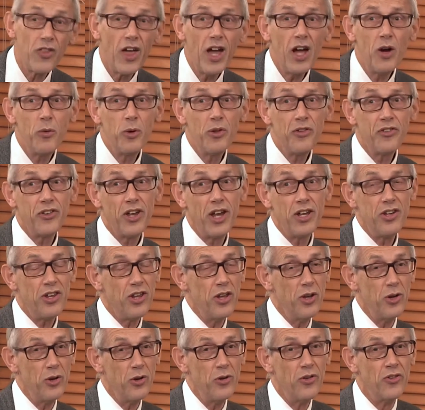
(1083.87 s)
there was Ted
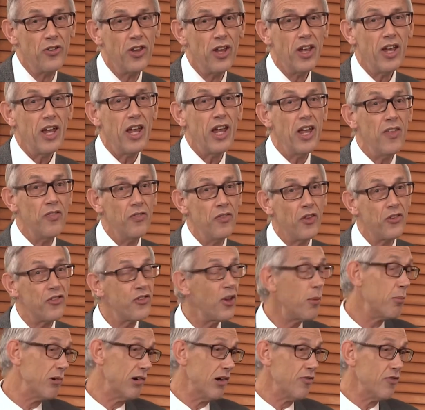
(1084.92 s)
Hughes in the
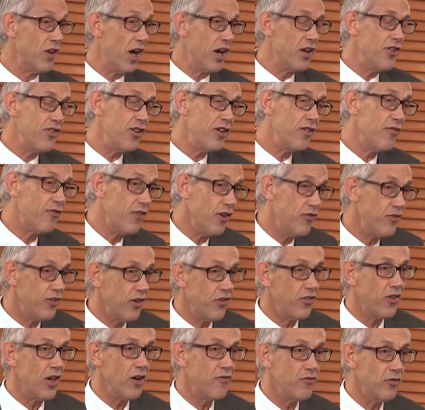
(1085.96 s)
summer of
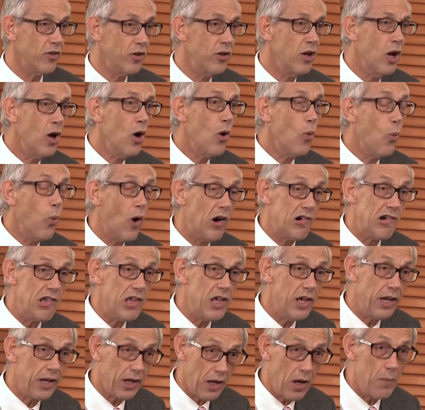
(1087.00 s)
1957,
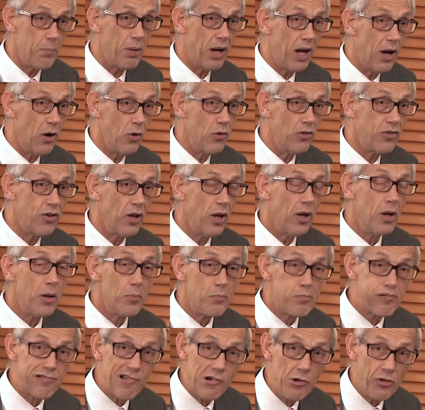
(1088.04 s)
worrying about
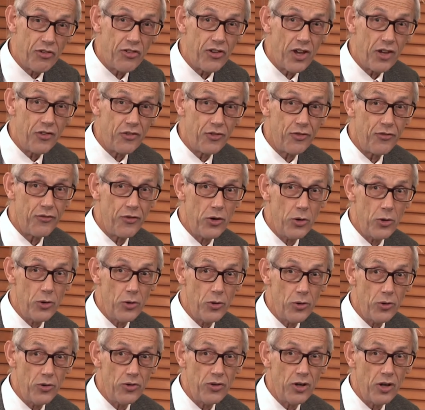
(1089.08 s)
processed
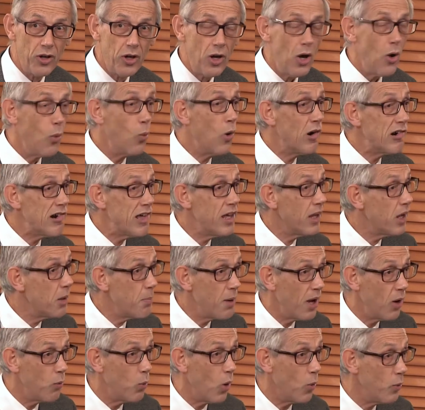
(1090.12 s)
food, worrying
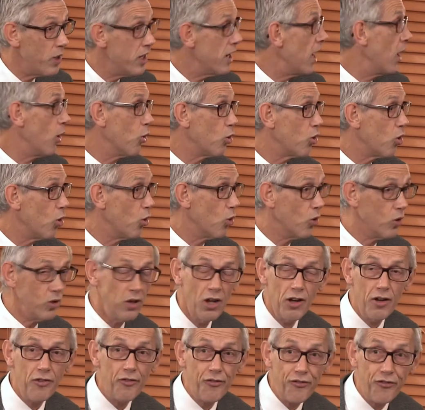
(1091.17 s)
about what we now call
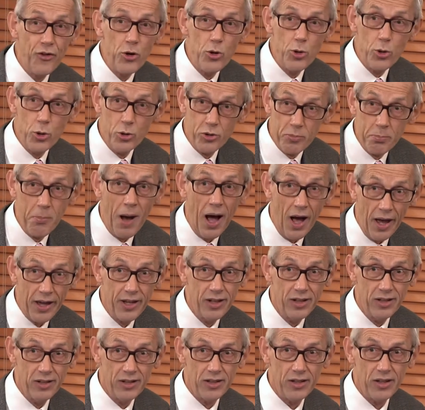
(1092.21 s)
food
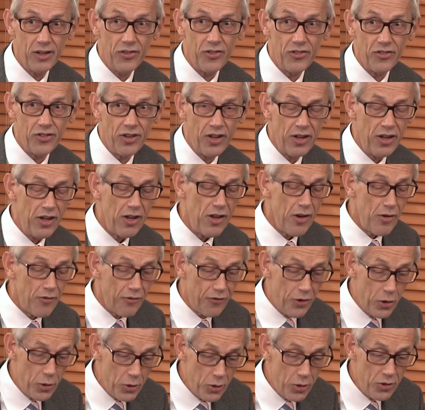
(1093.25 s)
miles,
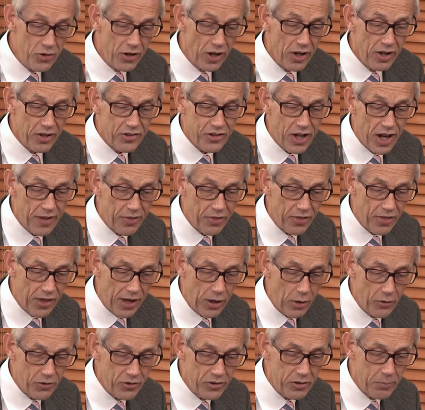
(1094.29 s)
food
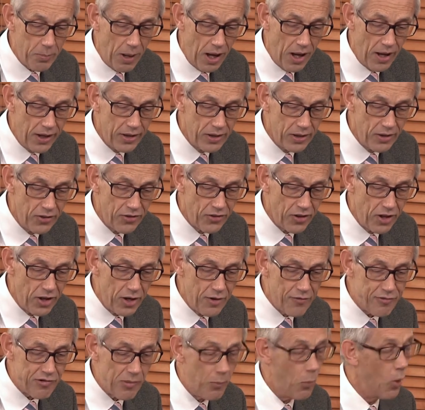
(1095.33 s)
10,000 miles
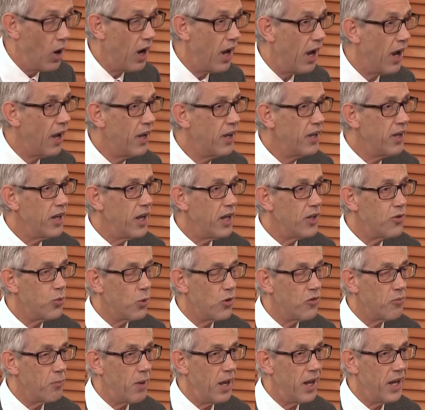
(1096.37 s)
from where it
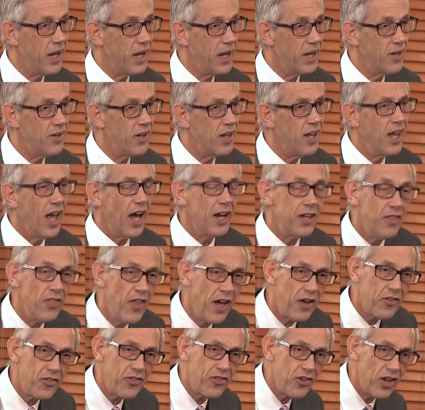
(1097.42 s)
was made. And in
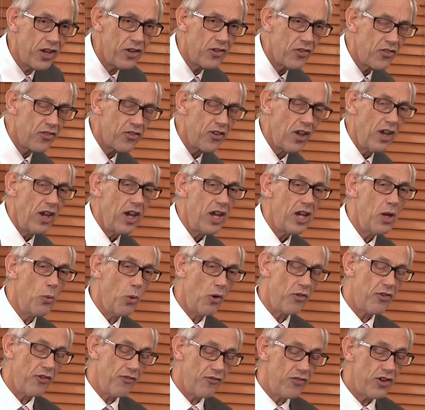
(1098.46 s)
that sense, he
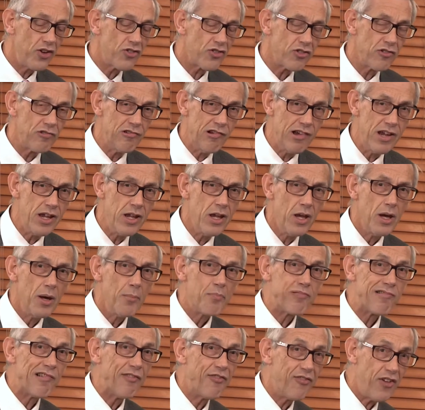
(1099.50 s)
was a visionary,
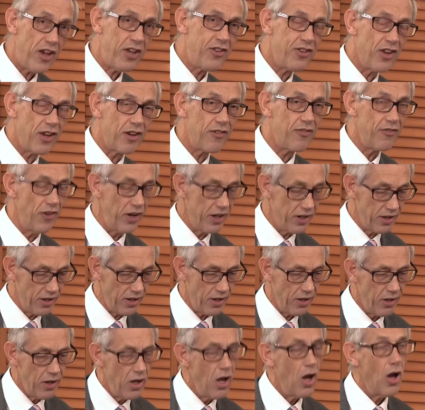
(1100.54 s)
prophetic
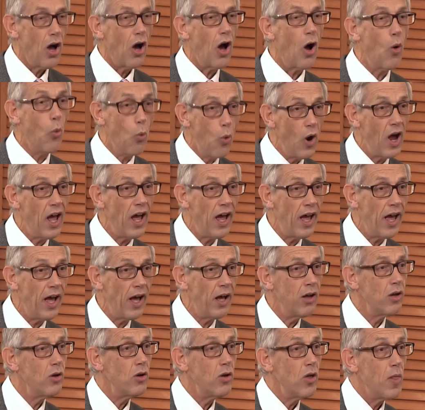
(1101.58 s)
figure,
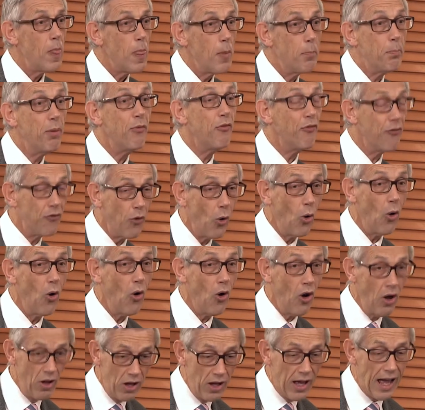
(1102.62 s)
aware
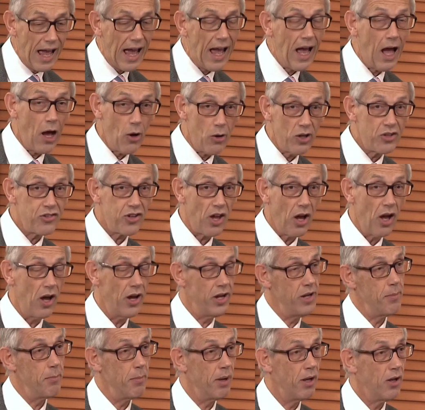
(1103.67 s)
before our
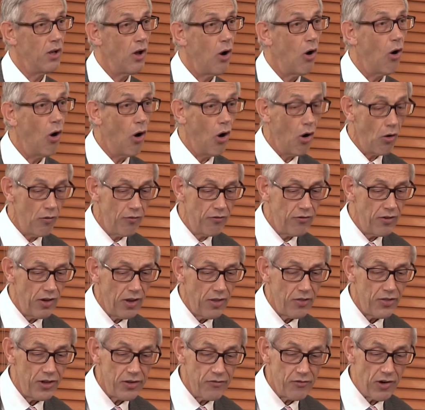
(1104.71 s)
time
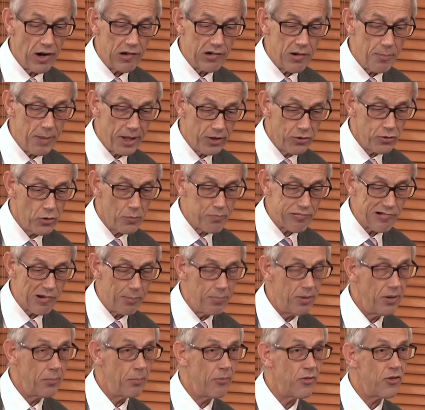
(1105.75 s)
of the environmental
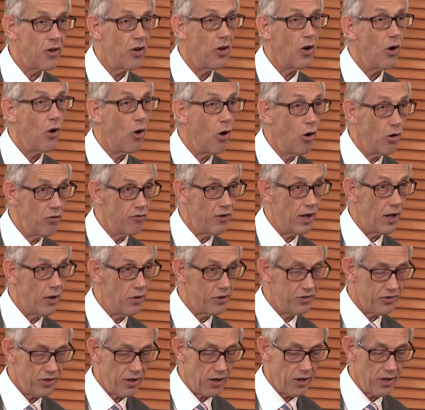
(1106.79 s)
problems of
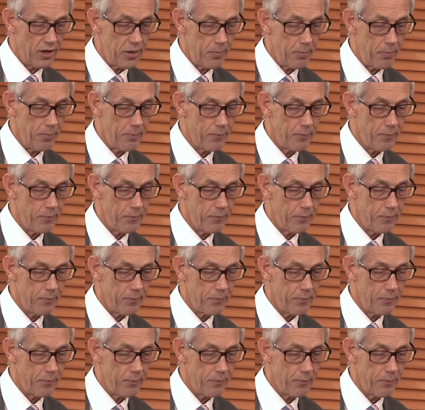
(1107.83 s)
our time.